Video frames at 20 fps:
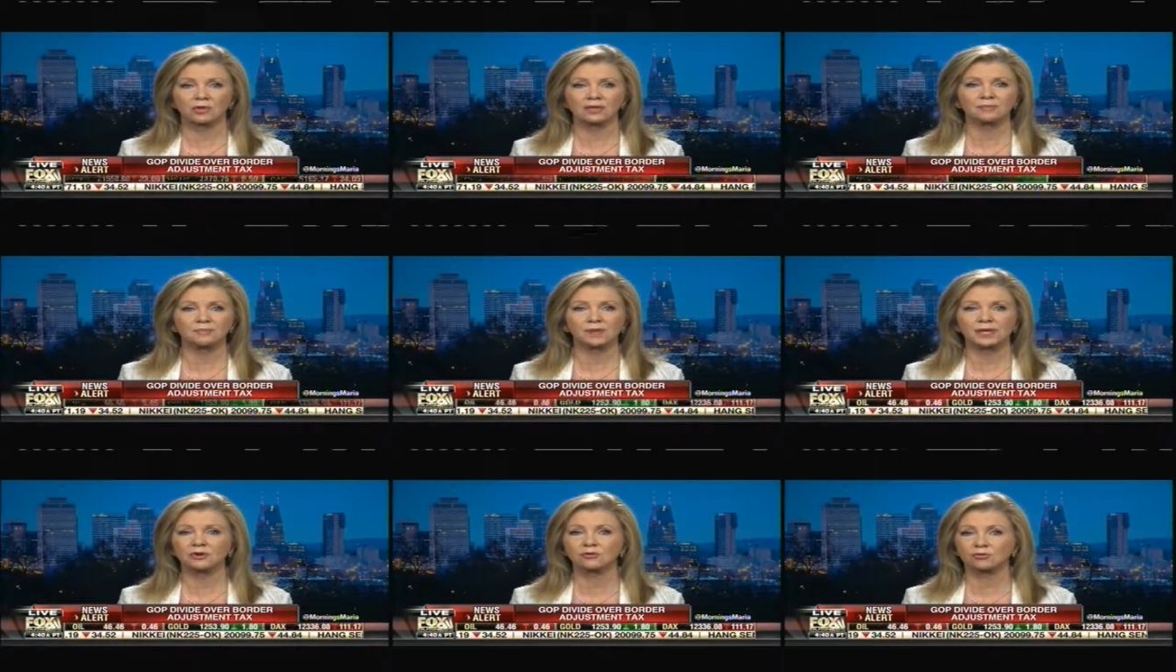
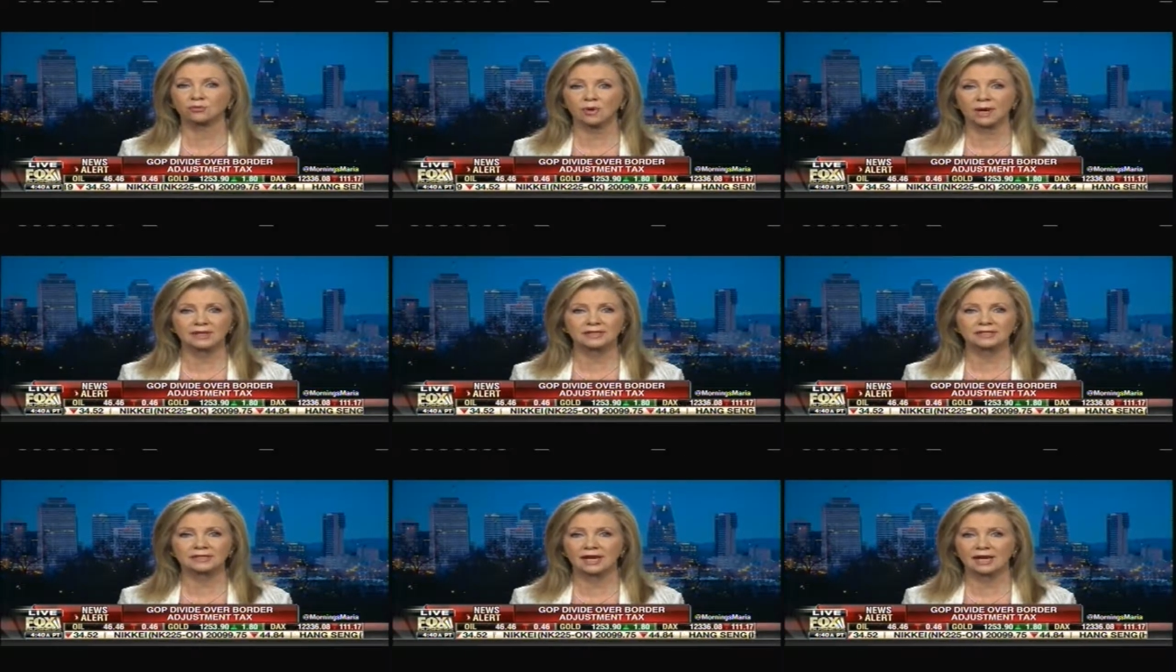It'd be
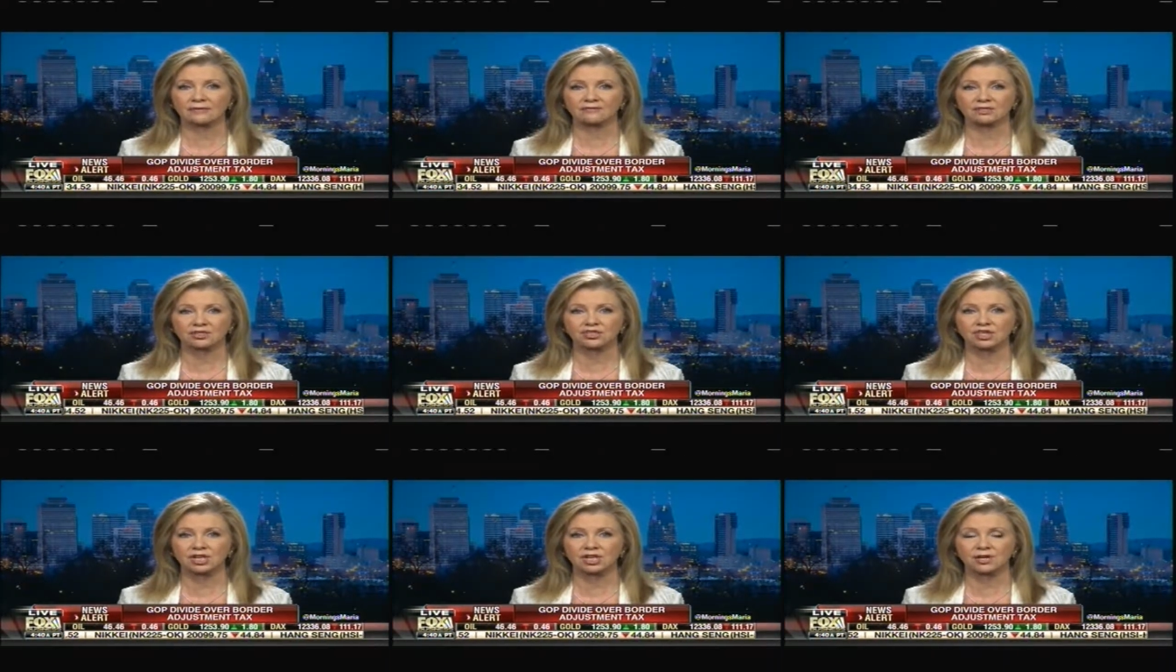great to have
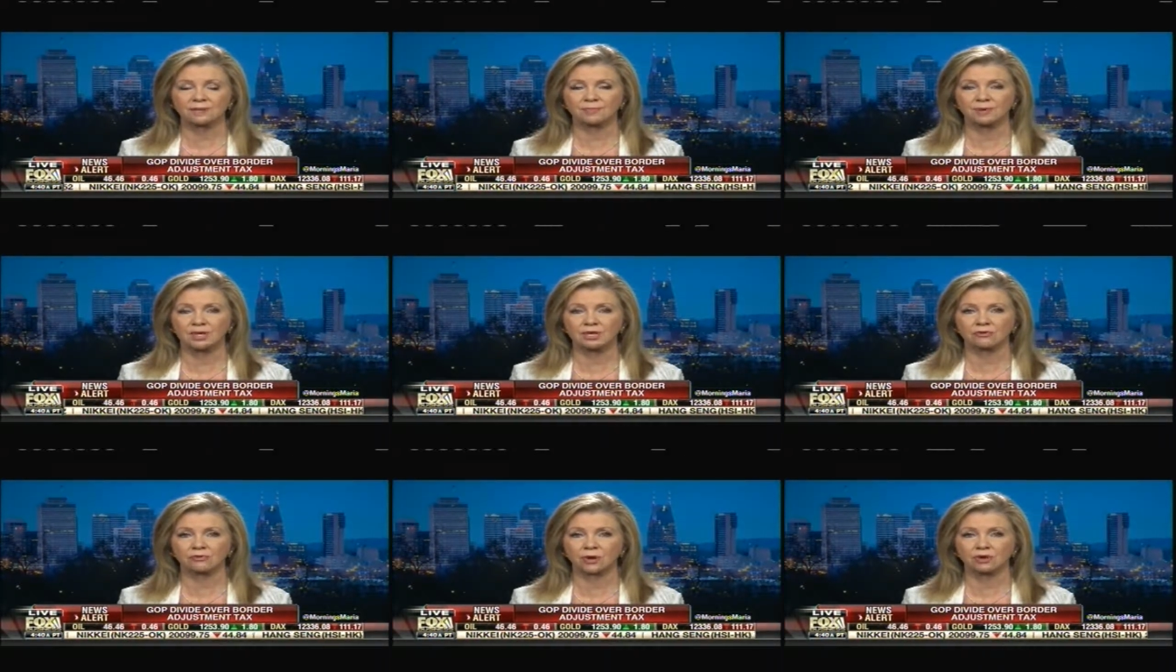a
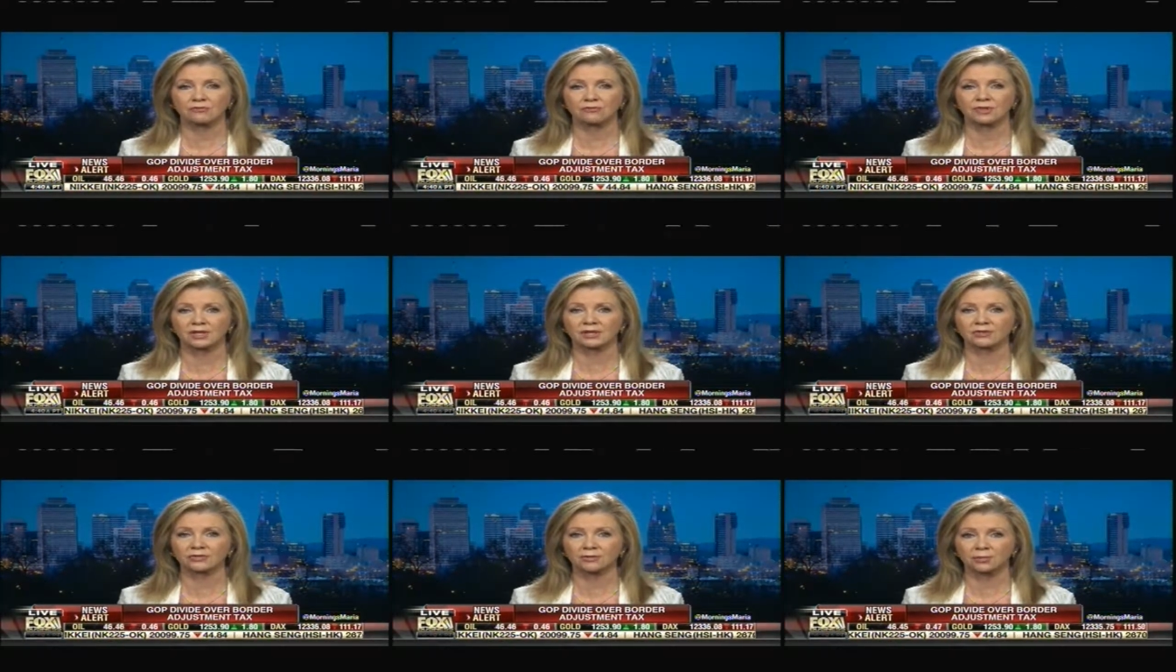GDP
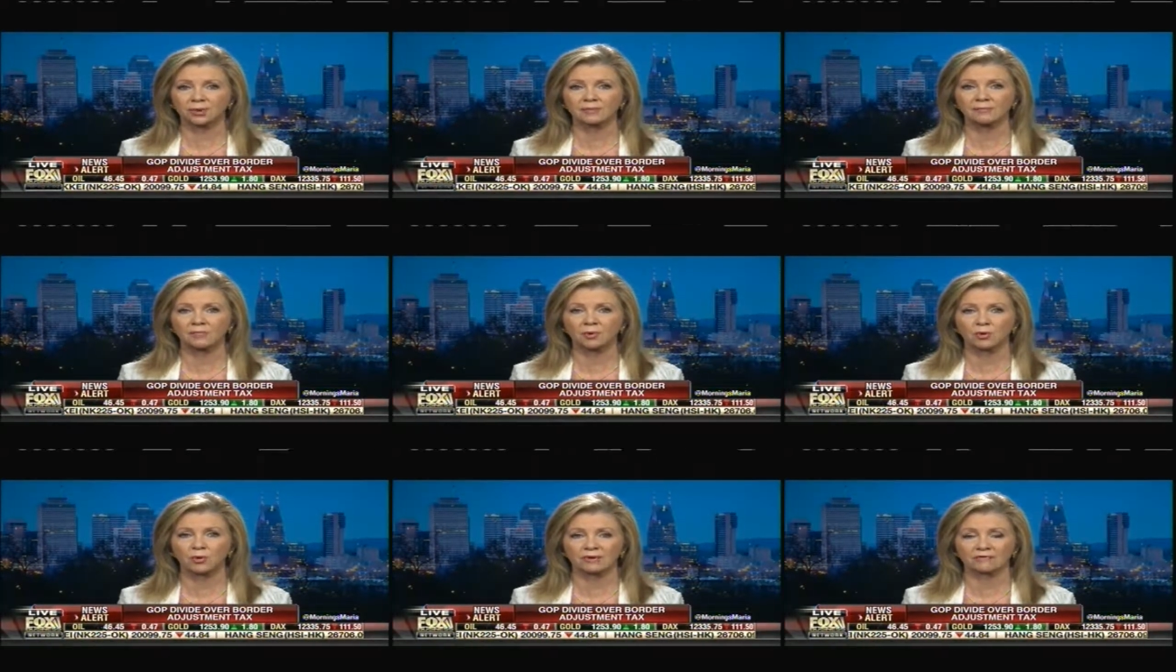growth at
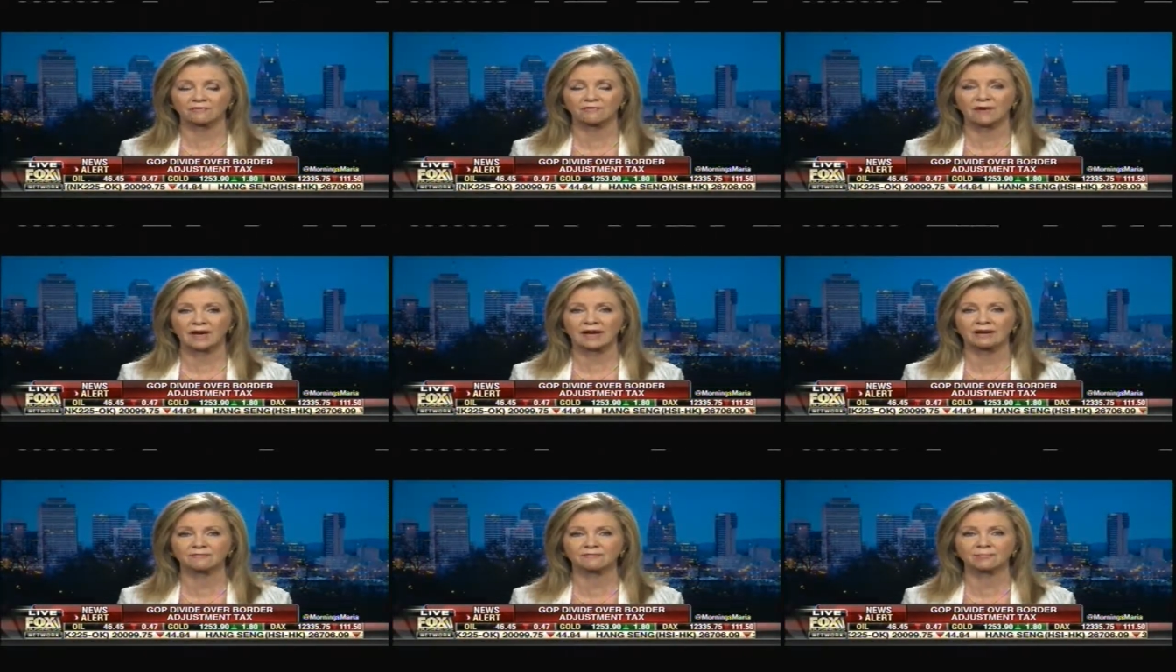
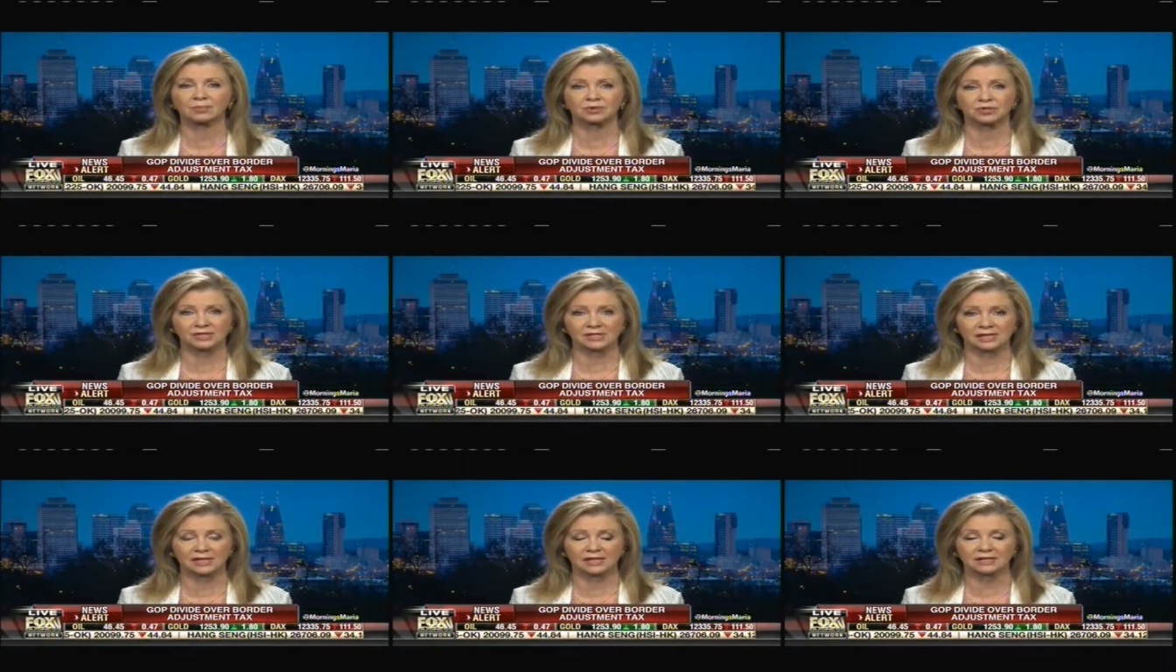
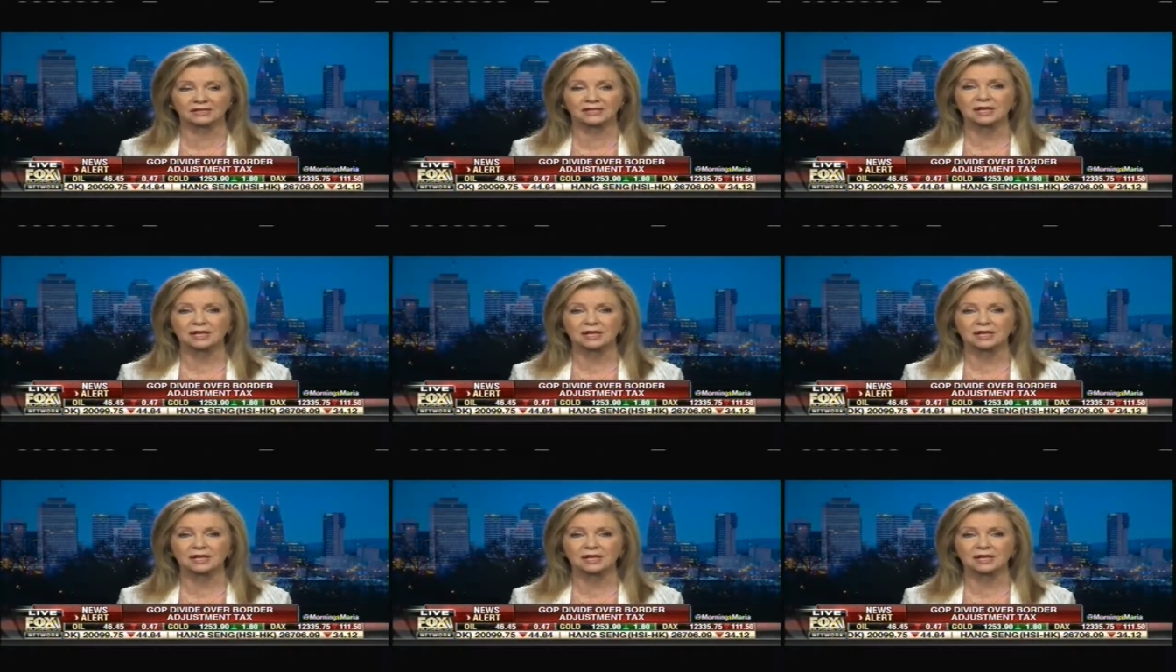3.5%.